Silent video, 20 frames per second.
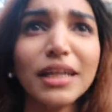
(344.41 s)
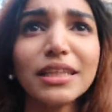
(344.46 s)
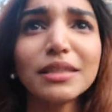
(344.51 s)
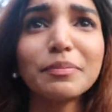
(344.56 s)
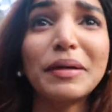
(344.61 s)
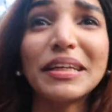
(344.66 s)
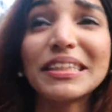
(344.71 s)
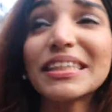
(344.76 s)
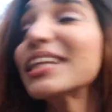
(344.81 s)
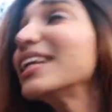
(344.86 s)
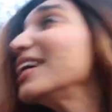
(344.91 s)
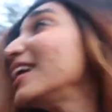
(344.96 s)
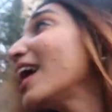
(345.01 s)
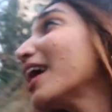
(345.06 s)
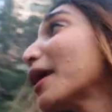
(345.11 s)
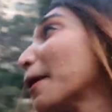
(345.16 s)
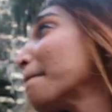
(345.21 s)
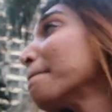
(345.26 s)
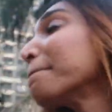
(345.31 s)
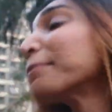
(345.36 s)
It's basically
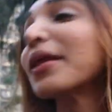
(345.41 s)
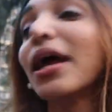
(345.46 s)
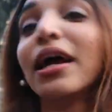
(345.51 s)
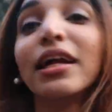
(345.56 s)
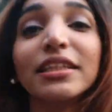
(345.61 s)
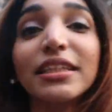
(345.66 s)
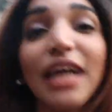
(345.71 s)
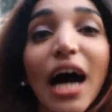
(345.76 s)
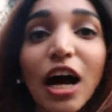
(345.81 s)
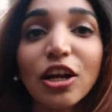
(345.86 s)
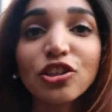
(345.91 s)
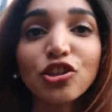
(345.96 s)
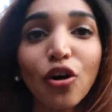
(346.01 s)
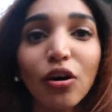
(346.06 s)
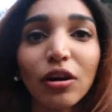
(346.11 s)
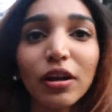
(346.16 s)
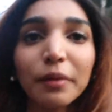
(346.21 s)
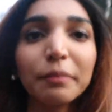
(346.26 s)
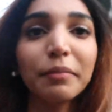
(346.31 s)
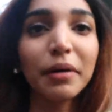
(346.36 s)
like dark
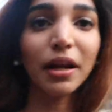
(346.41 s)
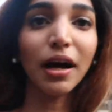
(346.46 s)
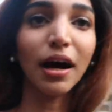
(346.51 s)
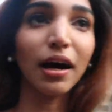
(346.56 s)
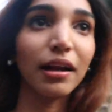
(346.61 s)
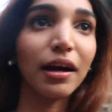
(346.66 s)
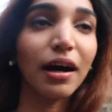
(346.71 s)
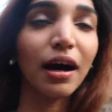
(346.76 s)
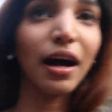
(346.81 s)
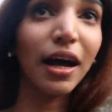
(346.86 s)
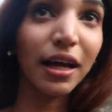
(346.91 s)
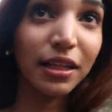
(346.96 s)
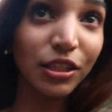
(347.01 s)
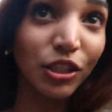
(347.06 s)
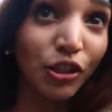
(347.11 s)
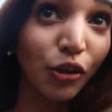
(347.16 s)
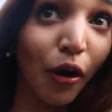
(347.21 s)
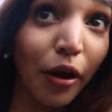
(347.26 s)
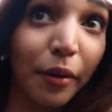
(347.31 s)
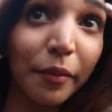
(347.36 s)
chocolate banana
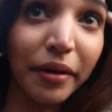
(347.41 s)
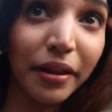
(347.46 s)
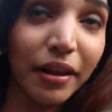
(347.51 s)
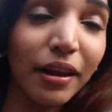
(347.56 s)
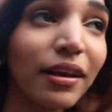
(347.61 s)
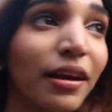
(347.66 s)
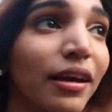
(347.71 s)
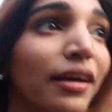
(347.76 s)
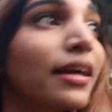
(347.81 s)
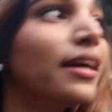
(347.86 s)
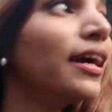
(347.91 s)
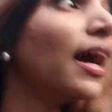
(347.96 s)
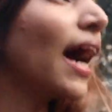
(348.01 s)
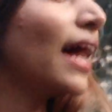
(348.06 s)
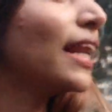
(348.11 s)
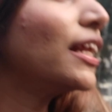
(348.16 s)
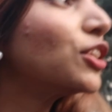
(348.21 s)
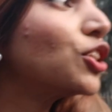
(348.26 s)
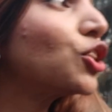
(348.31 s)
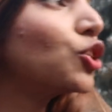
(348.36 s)
and soy milk
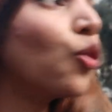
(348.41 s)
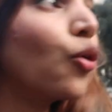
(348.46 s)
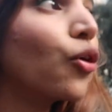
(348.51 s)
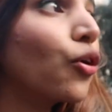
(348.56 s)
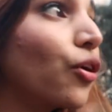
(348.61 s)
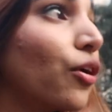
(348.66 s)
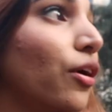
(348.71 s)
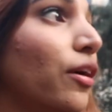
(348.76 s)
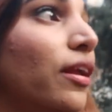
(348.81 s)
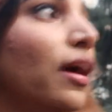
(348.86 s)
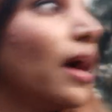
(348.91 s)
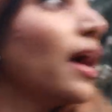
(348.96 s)
and it's so good.